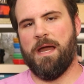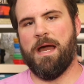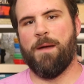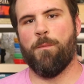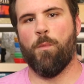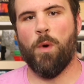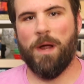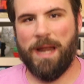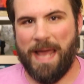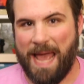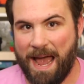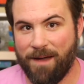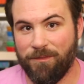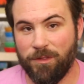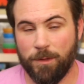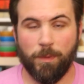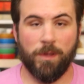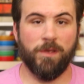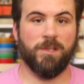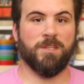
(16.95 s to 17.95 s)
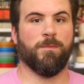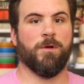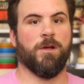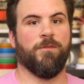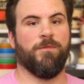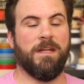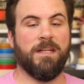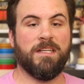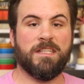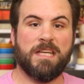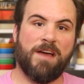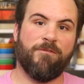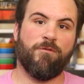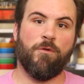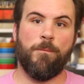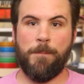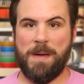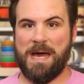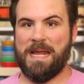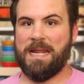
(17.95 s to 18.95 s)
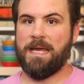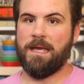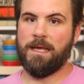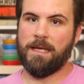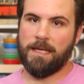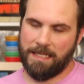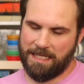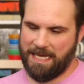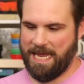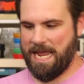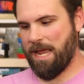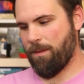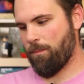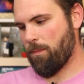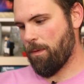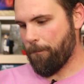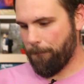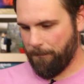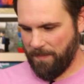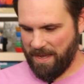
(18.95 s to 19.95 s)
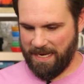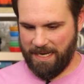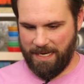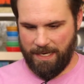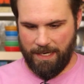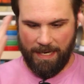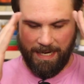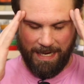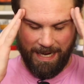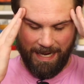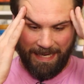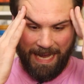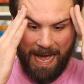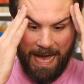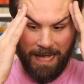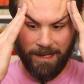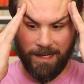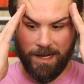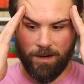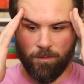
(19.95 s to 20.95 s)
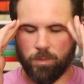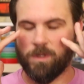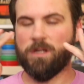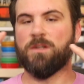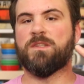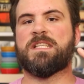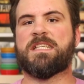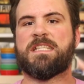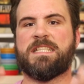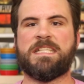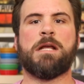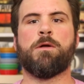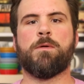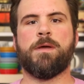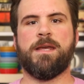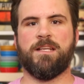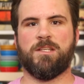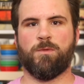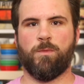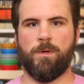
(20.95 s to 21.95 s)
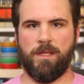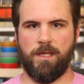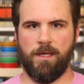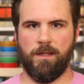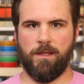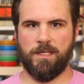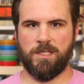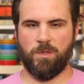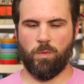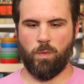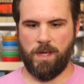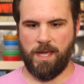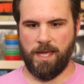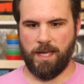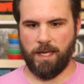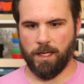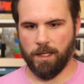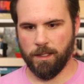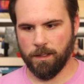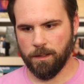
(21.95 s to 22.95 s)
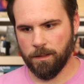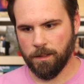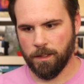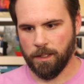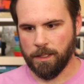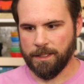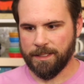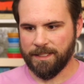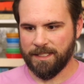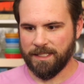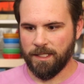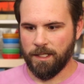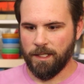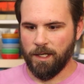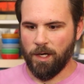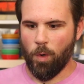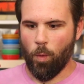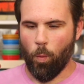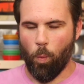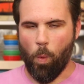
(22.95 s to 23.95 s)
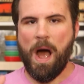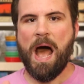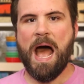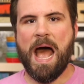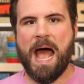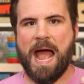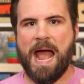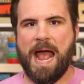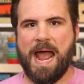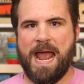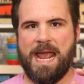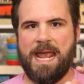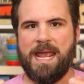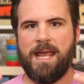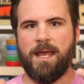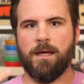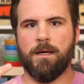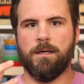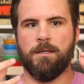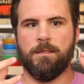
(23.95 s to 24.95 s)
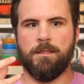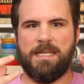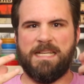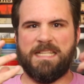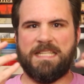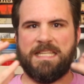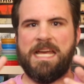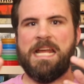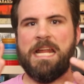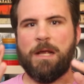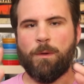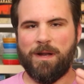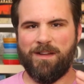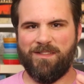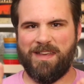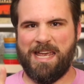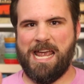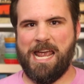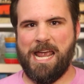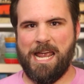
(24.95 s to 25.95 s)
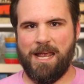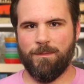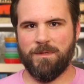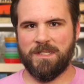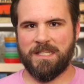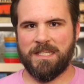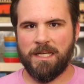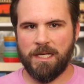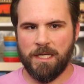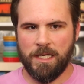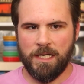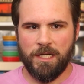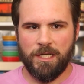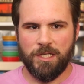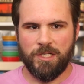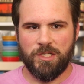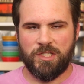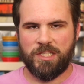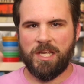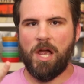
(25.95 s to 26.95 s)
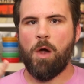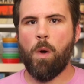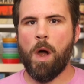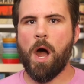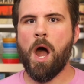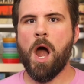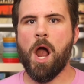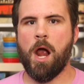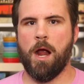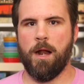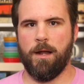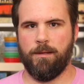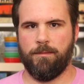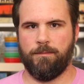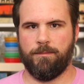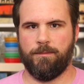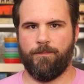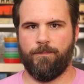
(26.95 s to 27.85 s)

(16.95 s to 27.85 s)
I'm one half of the Brothers Murph, and it's time for Meta Game Minute. And I gotta get real serious with you this week. Why is getting rid of games so hard?